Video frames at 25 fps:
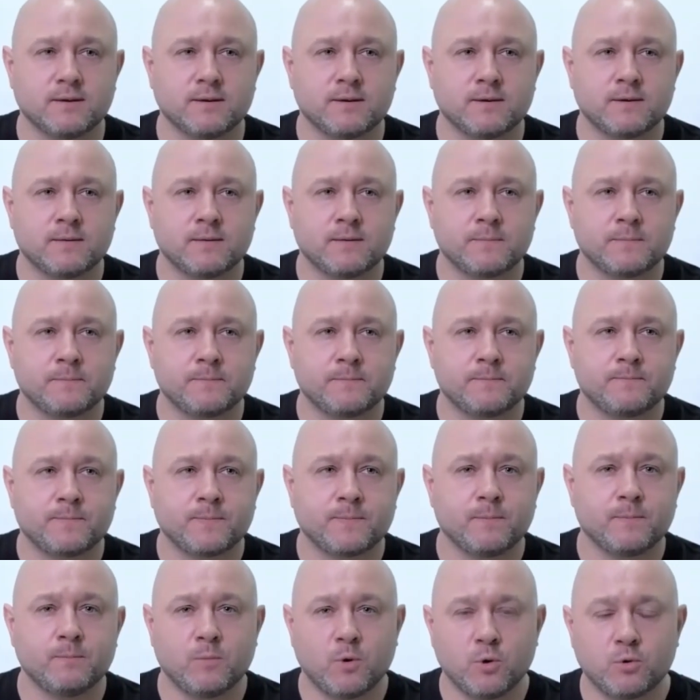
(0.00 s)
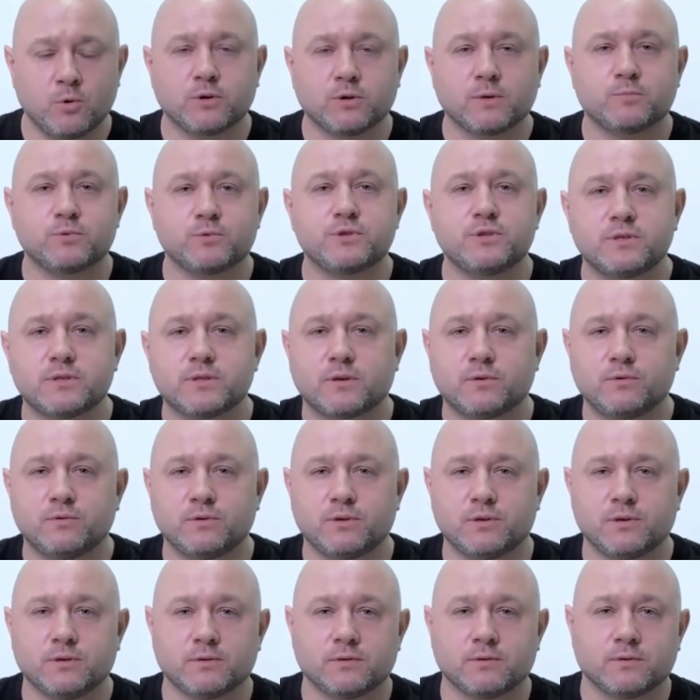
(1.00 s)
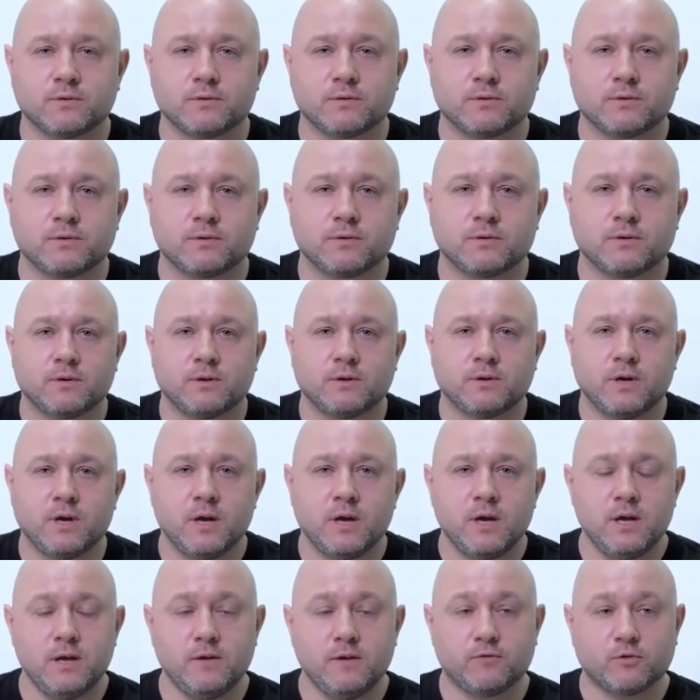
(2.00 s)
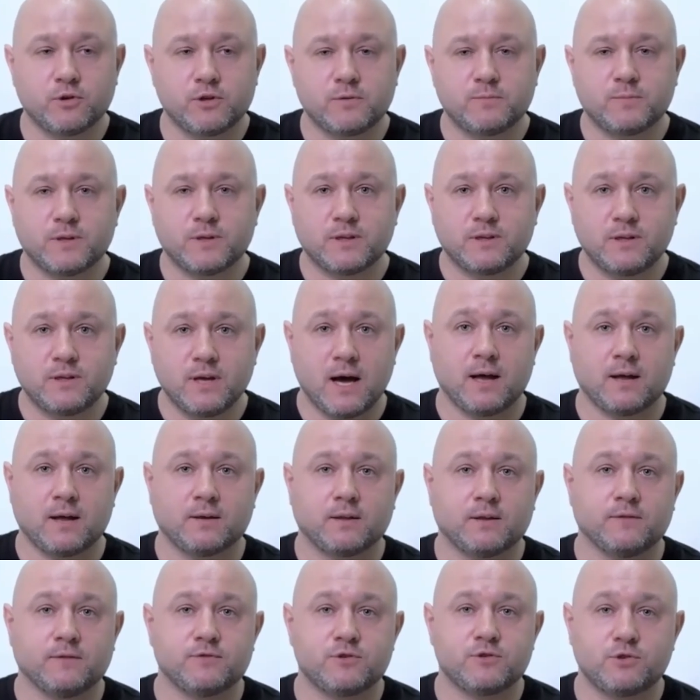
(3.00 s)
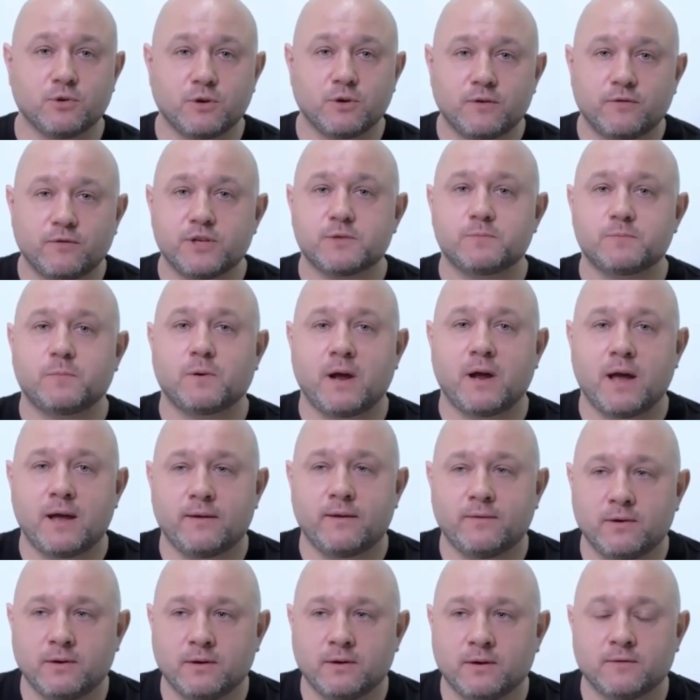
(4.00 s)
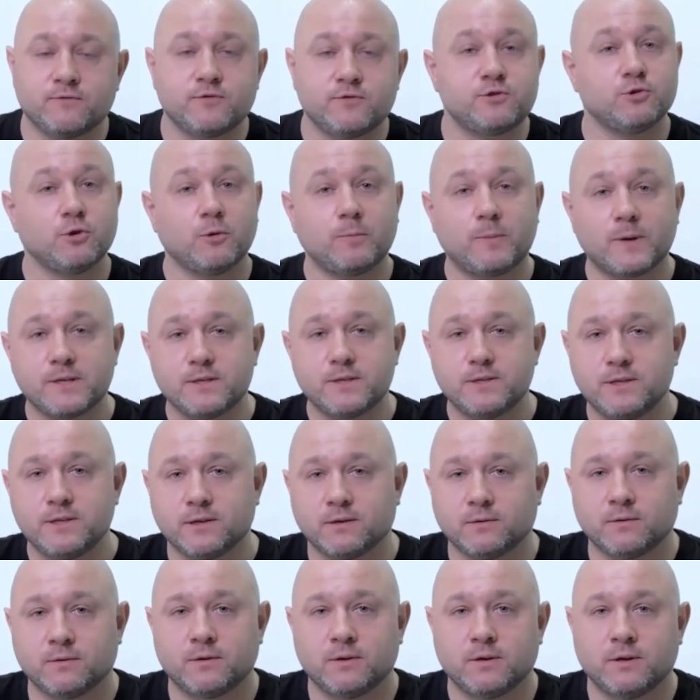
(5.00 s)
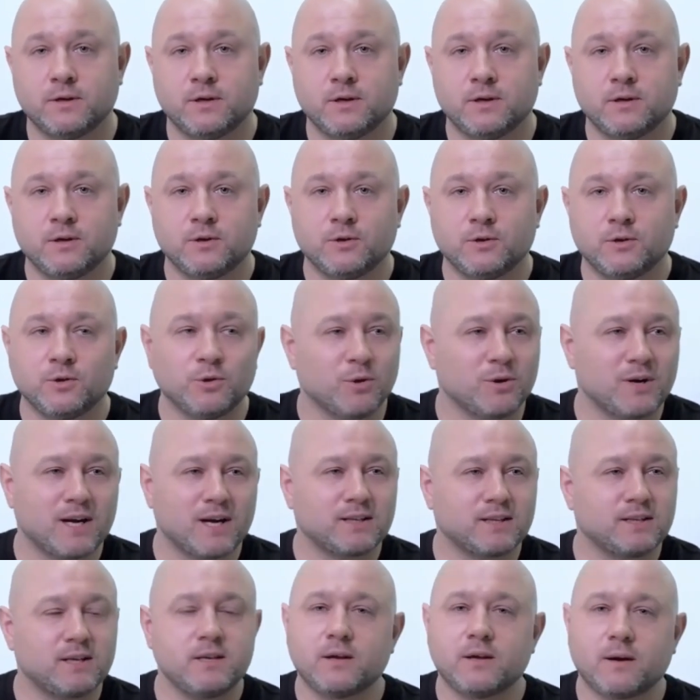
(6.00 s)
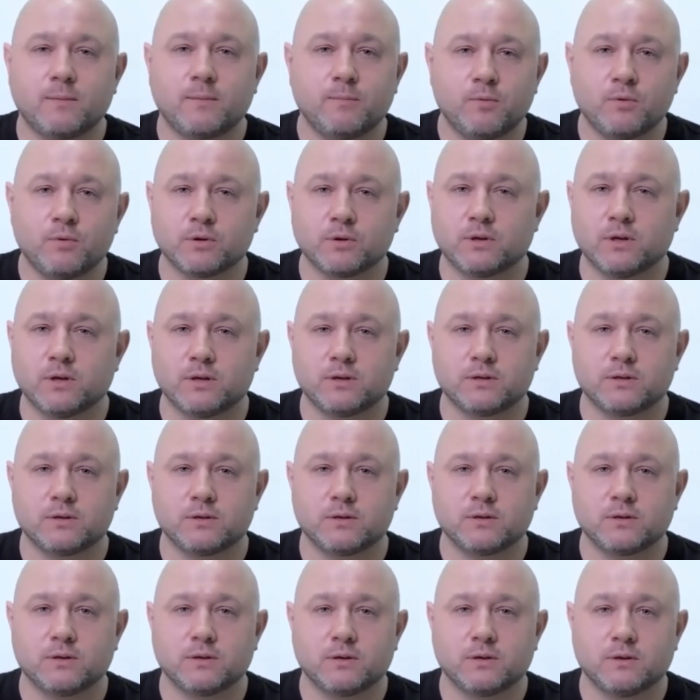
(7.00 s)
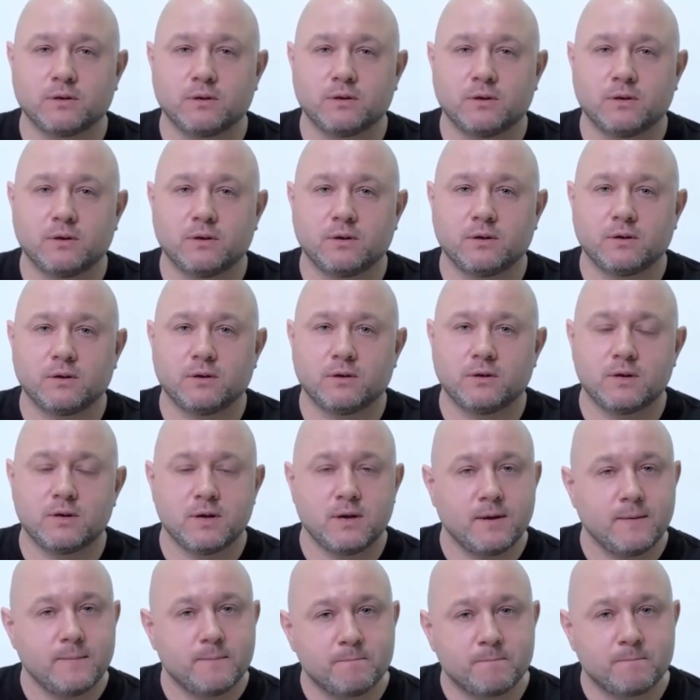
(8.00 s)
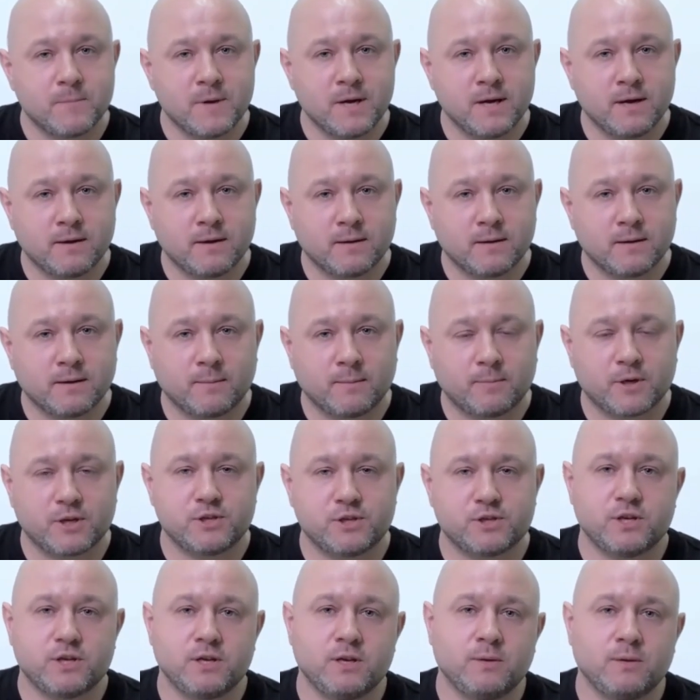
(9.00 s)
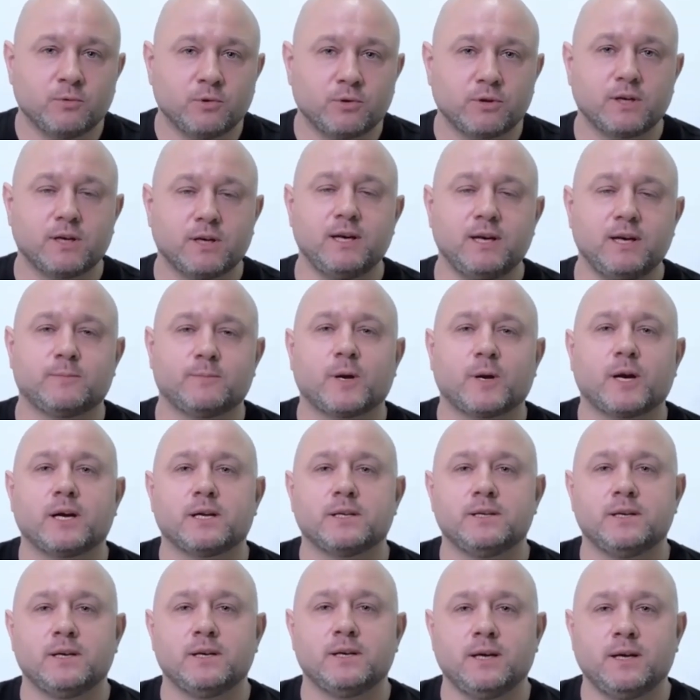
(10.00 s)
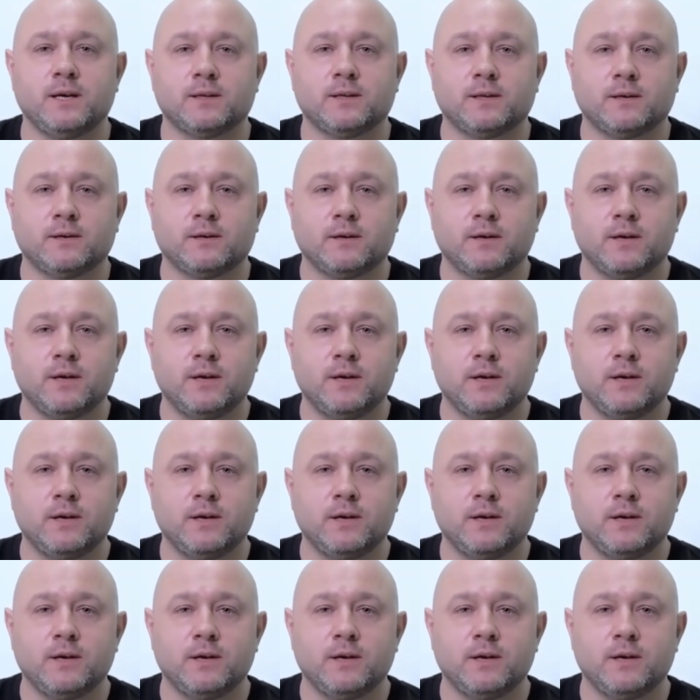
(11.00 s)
or rejection, it's easy to feel discouraged. You say all the right things, you cover all the right bases, but somehow it just doesn't land. We've been through it